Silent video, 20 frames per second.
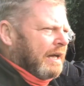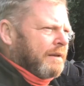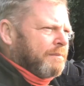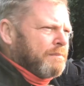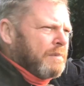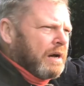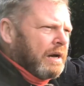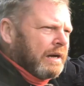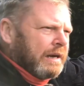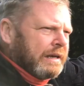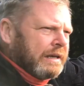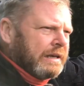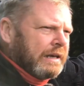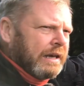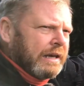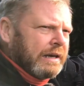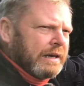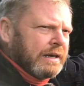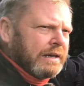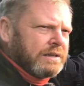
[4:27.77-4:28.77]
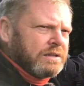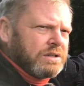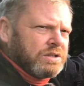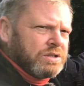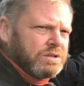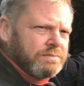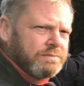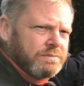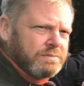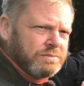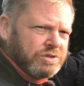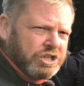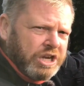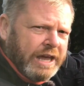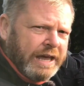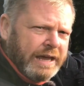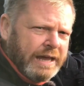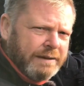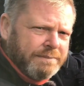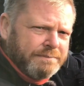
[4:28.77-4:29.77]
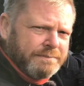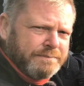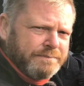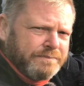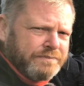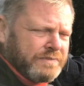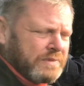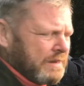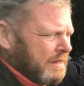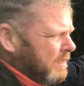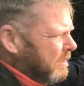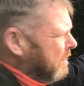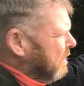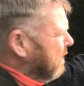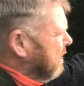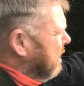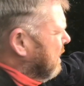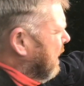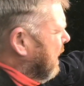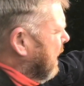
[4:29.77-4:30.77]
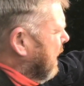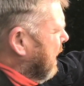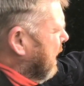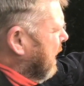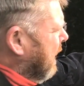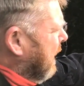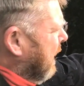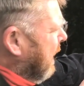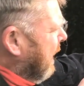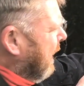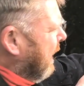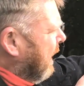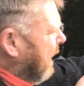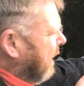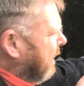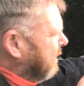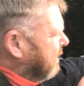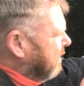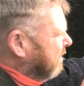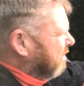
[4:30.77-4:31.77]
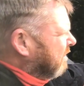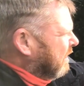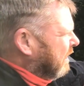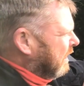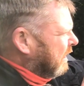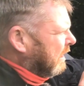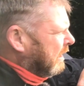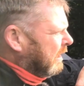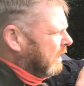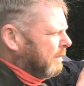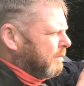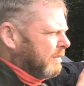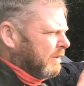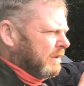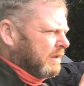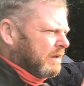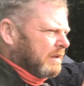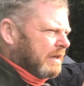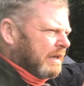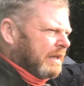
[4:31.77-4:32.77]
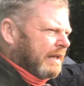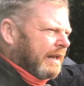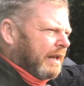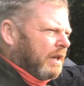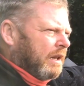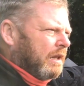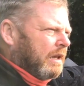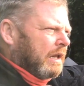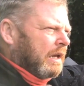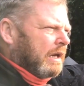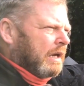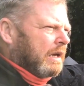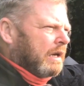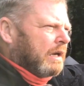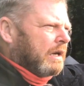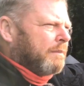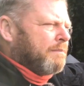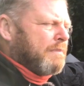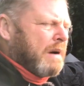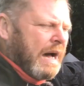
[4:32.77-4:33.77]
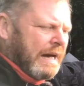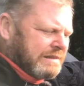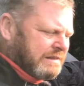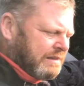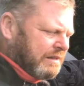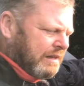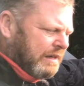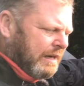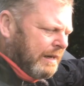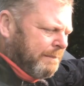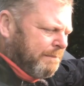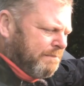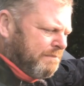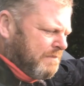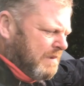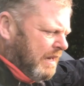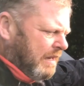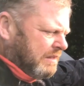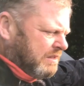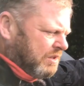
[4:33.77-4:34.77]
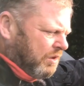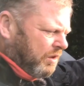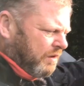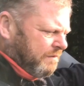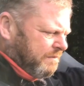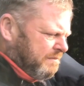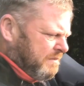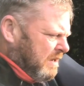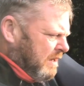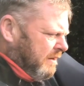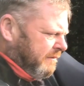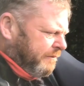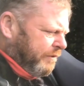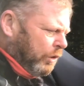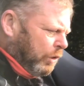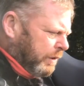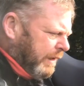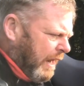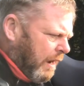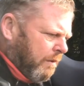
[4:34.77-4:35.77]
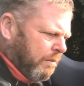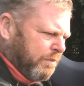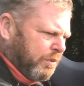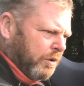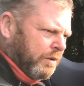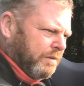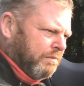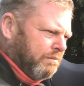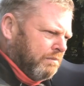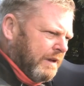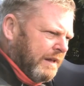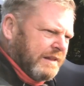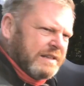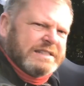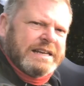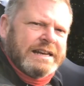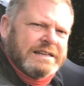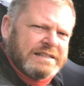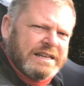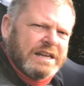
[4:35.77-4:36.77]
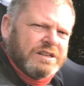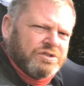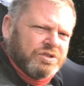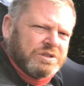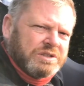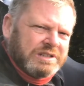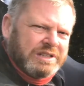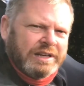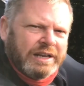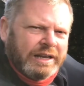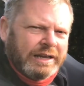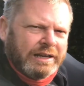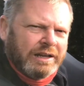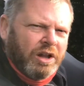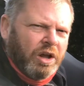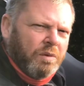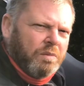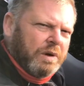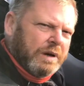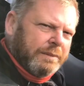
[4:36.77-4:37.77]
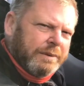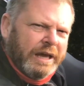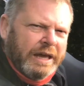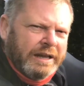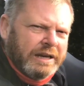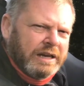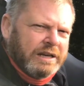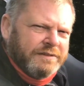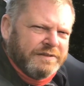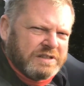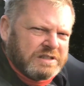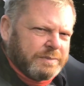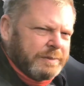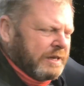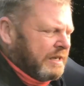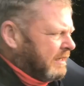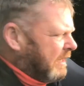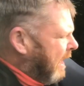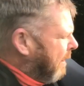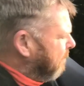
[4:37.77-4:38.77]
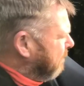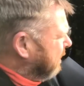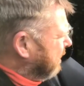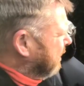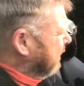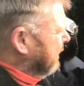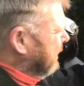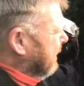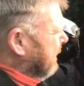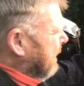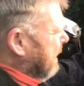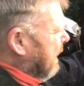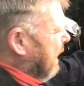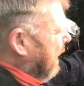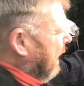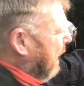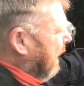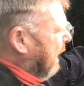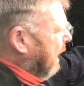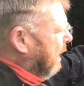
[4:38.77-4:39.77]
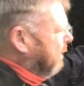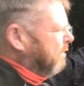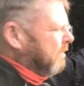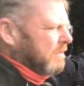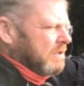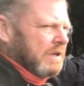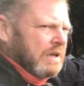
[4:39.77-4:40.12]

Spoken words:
had my chair, I had a little mat that I sort of fold out and put at the tent entrance to kneel on when I'm getting in if it's a bit damp. Pair